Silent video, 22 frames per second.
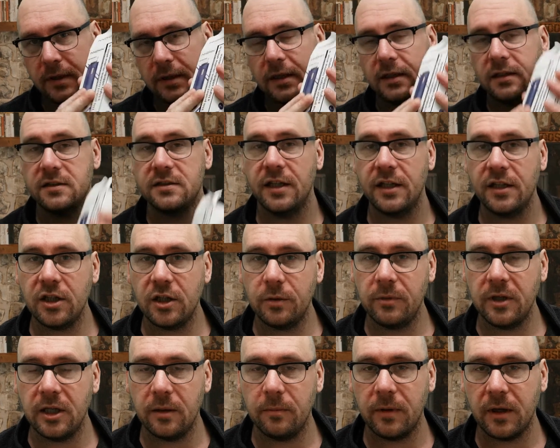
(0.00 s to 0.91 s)
Sent to
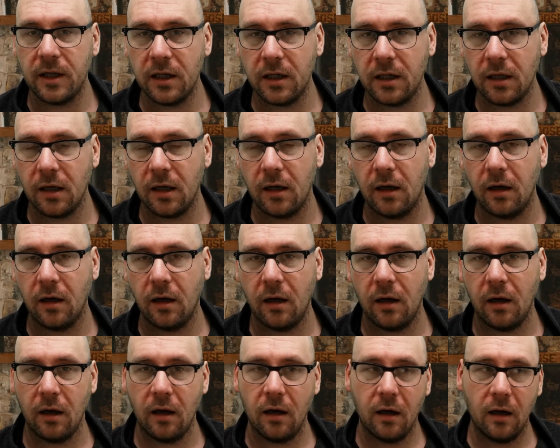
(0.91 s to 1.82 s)
me by
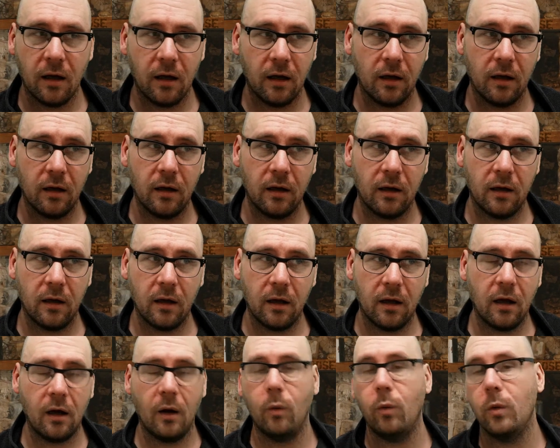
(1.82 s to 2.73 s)

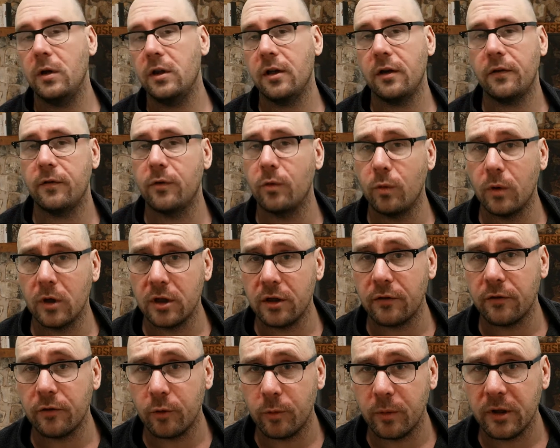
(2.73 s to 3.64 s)
a wonderful,
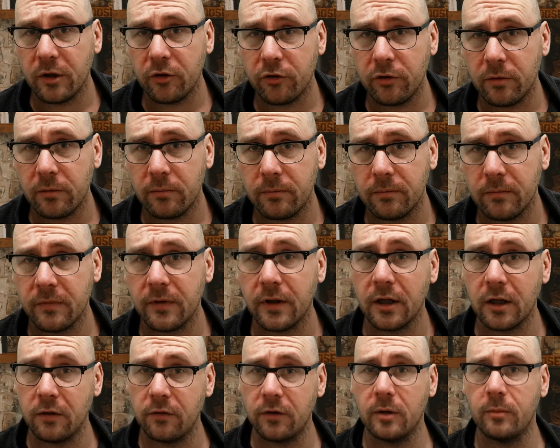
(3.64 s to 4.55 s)
wonderful person.
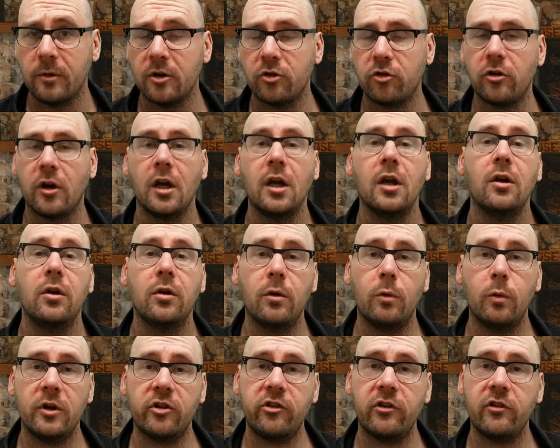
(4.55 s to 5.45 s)
Thank you very much. Who
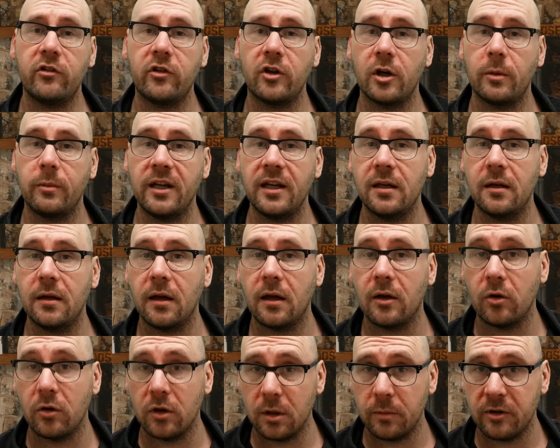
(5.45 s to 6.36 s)
wishes to remain
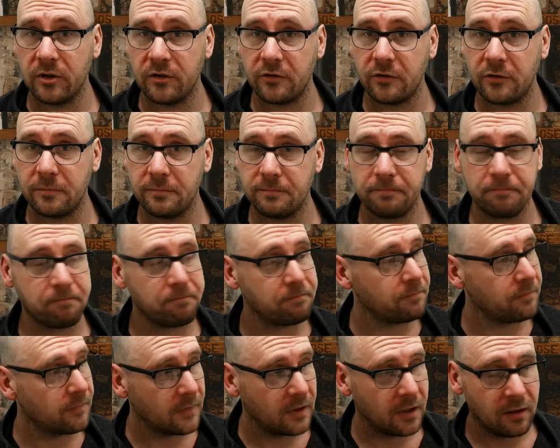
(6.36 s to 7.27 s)
anonymous.
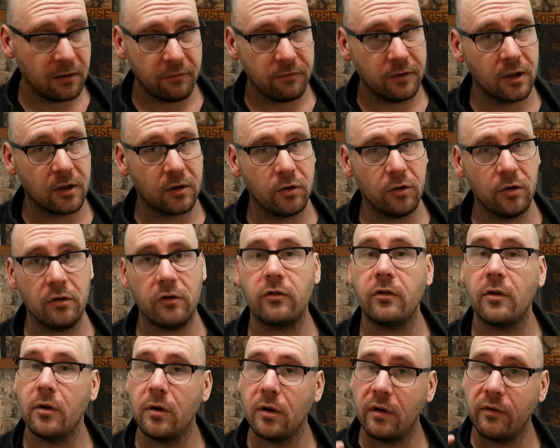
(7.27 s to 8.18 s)
Fair
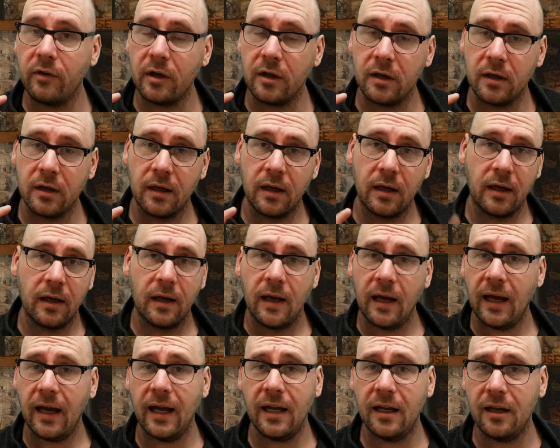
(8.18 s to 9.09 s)
dues, however.
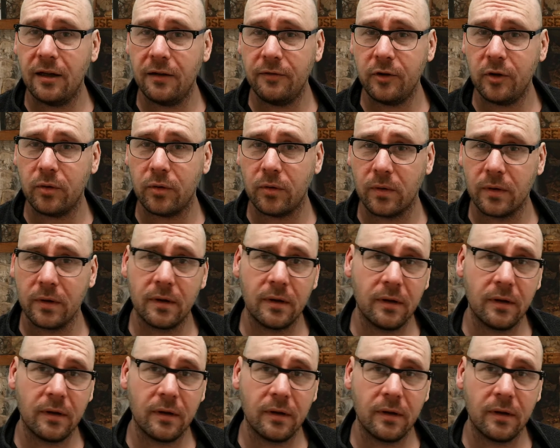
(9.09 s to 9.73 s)
I love you.